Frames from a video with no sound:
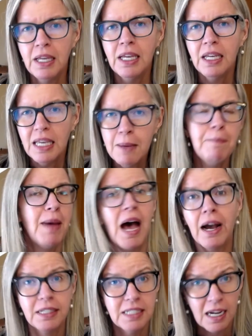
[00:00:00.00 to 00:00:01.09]

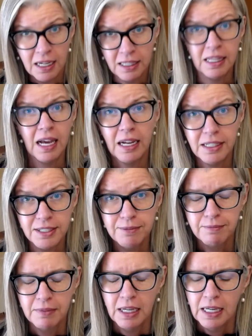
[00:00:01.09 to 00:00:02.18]
impact on that.
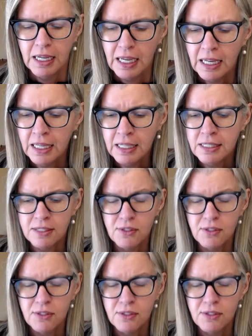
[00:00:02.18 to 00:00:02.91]
And